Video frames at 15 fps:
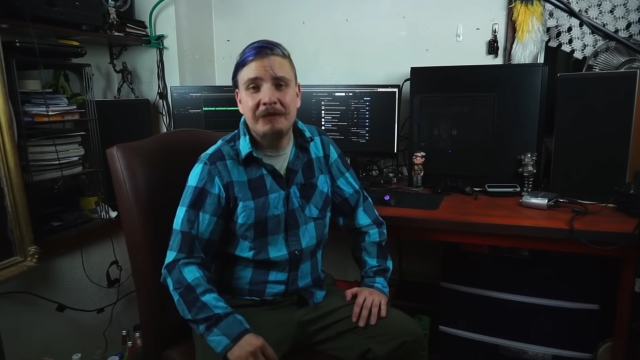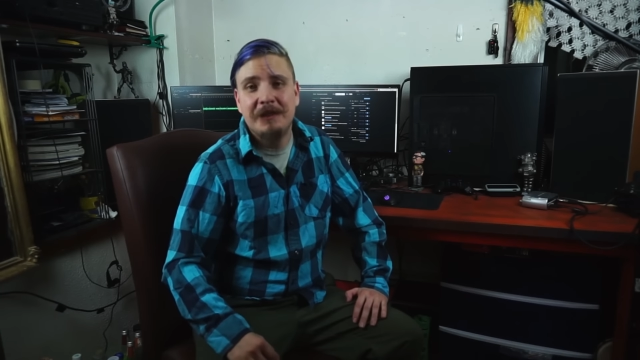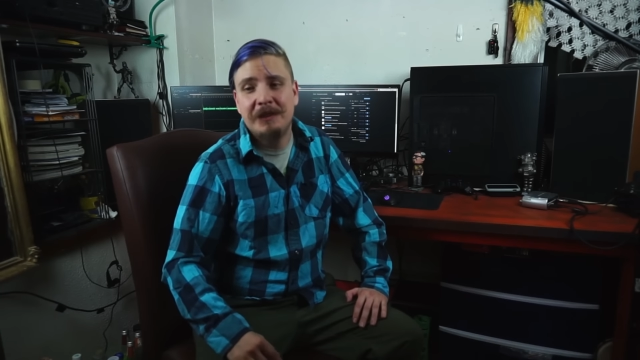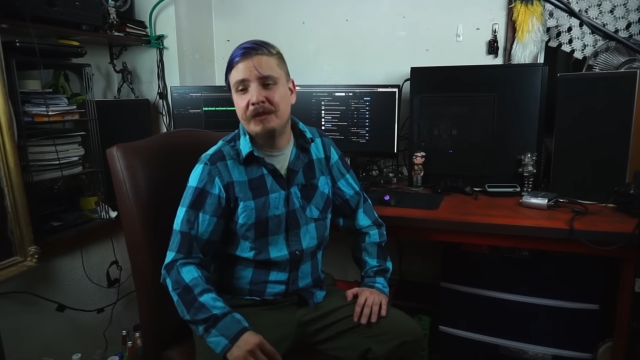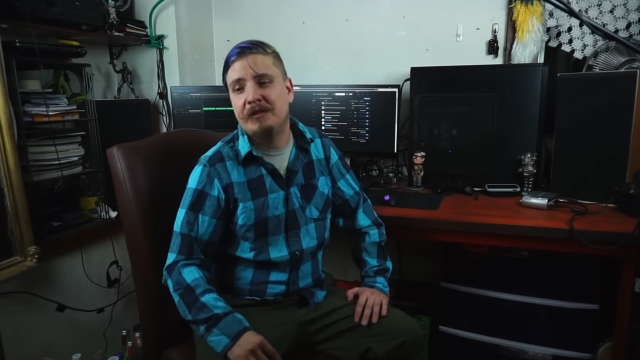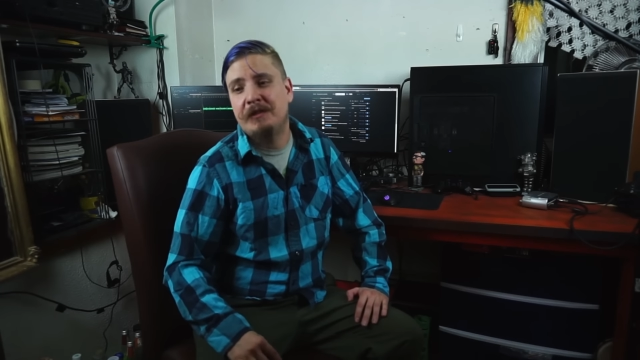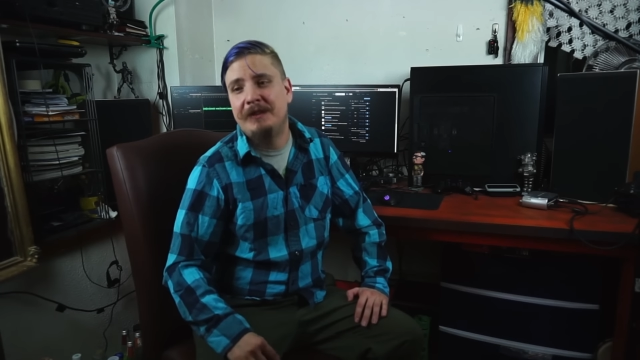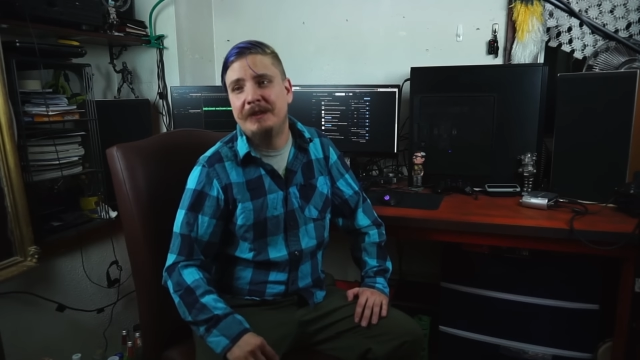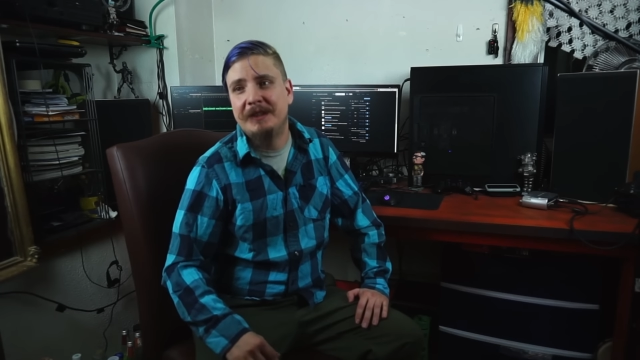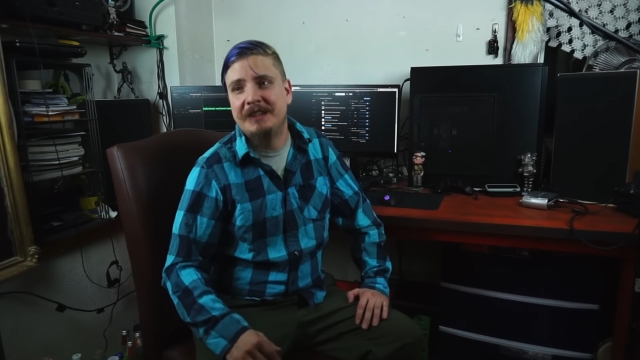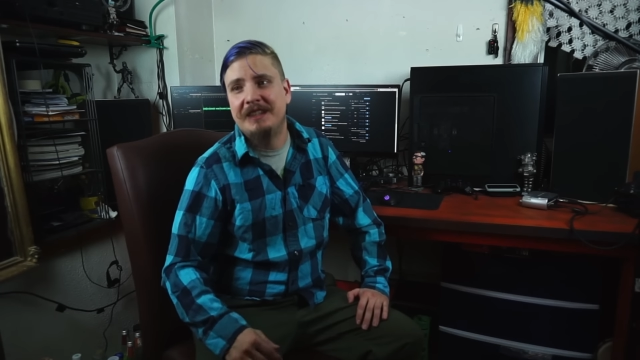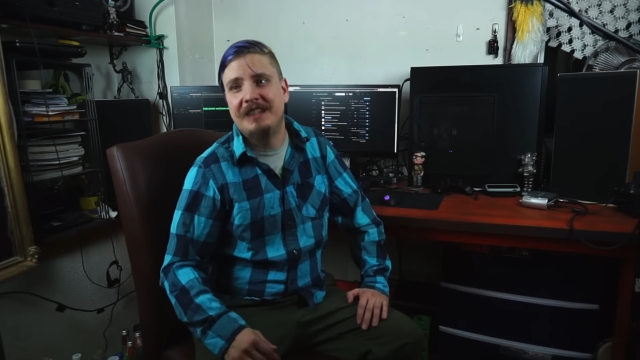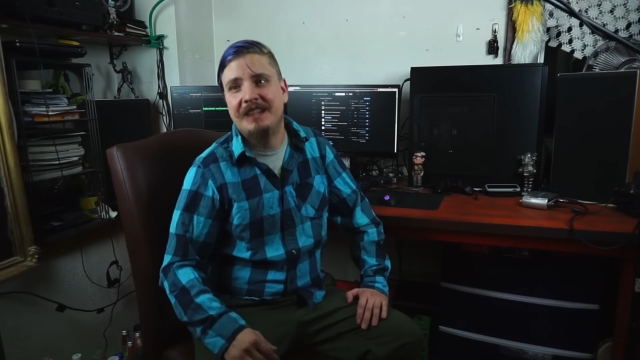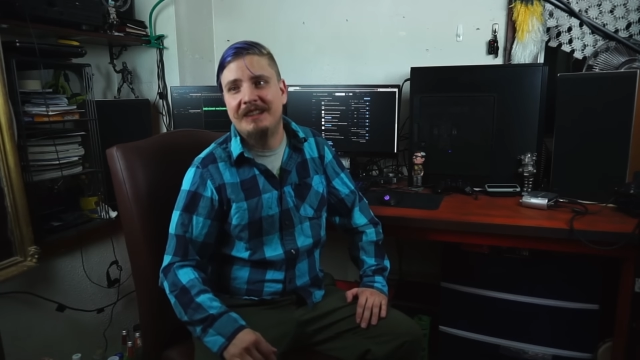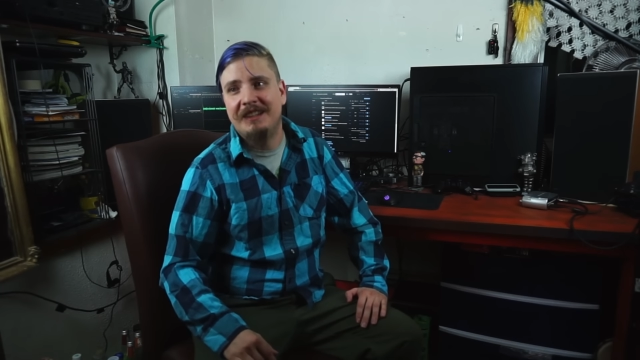me this long
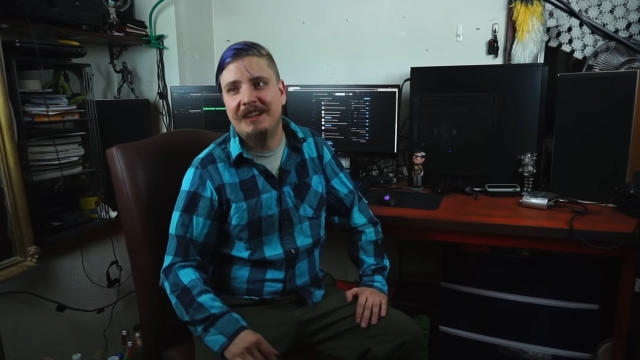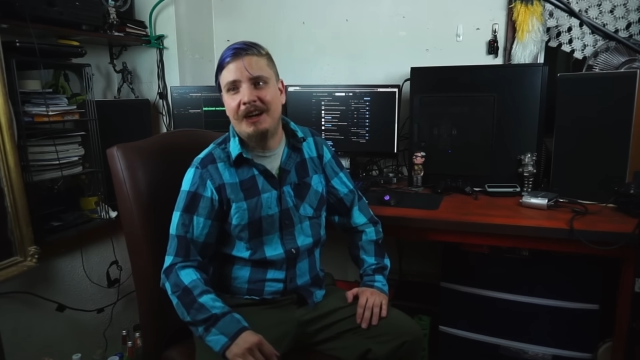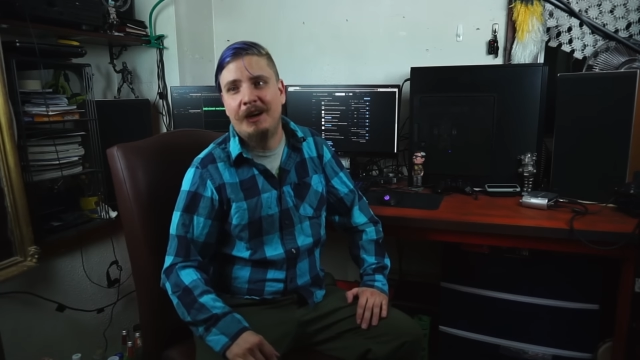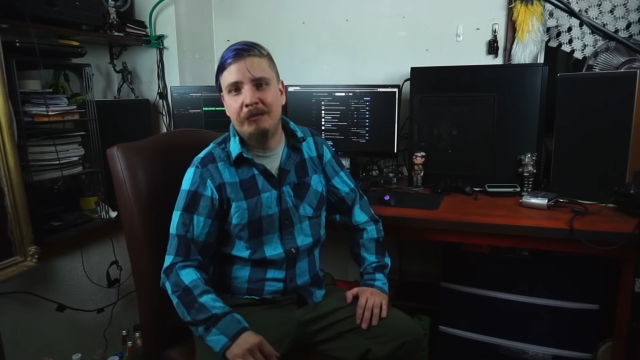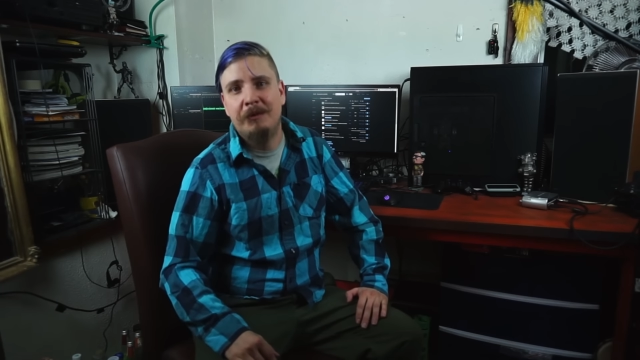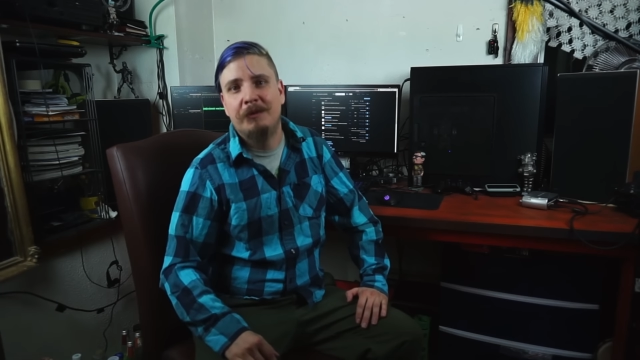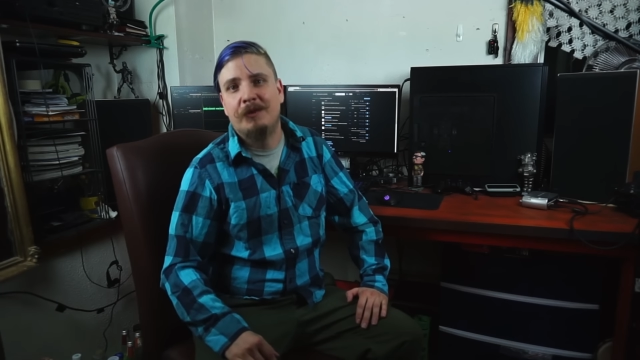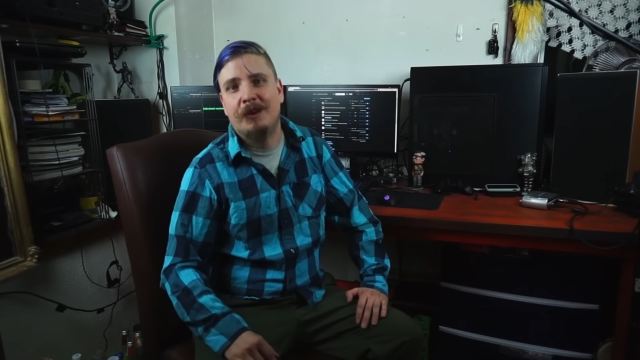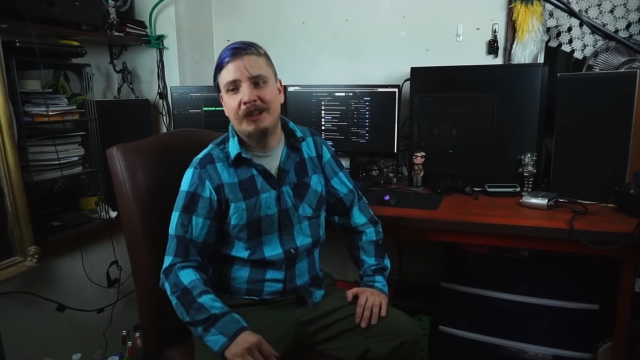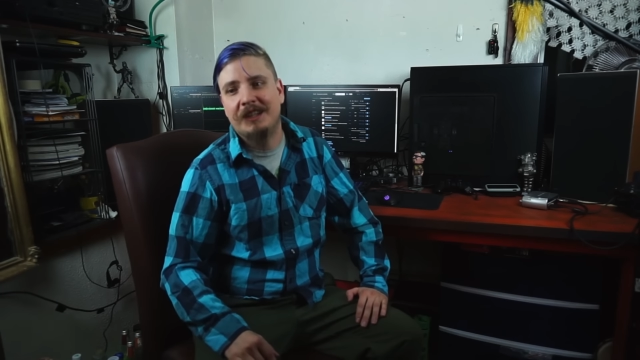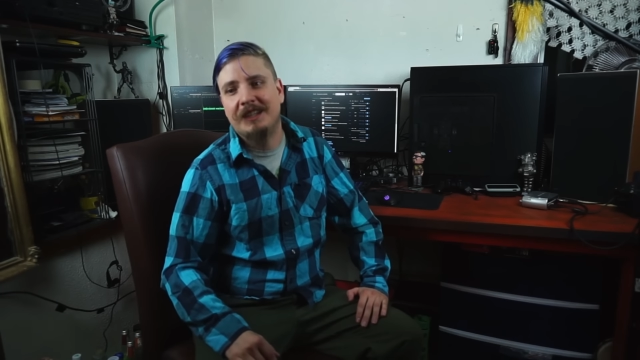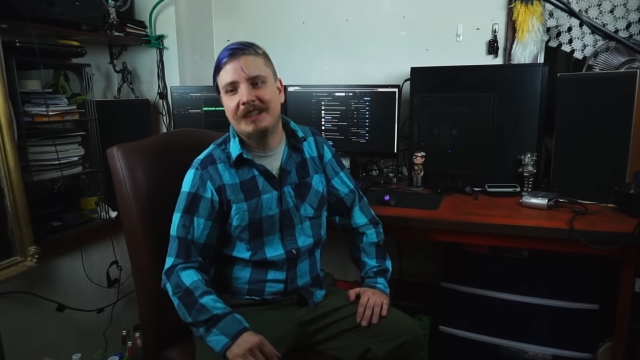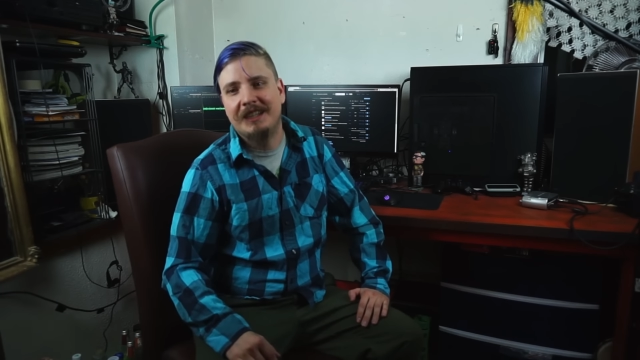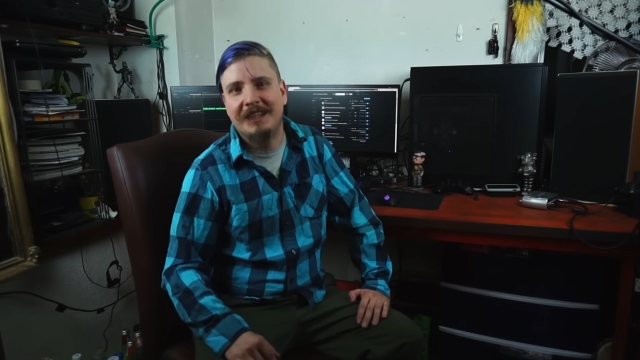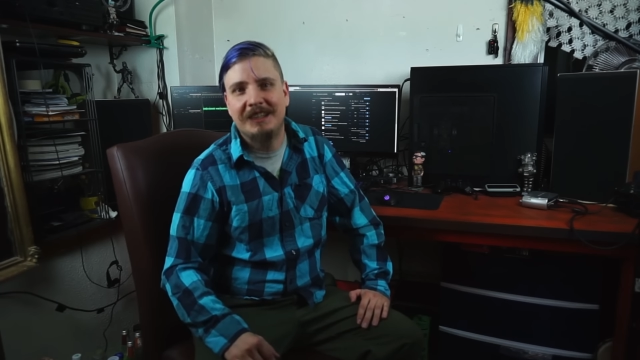to get up and
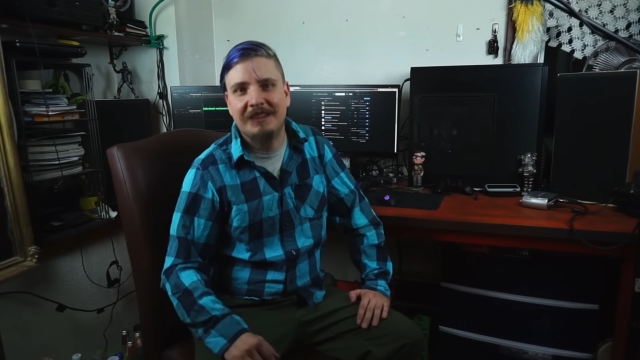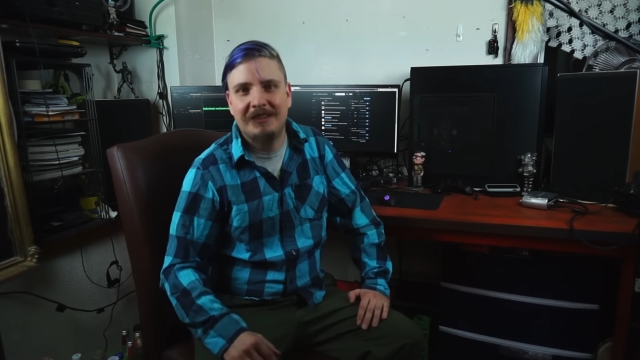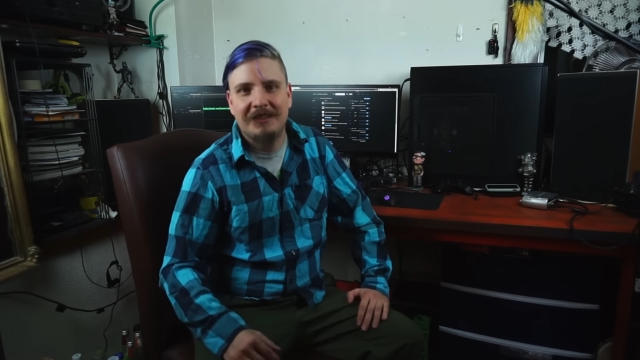running again,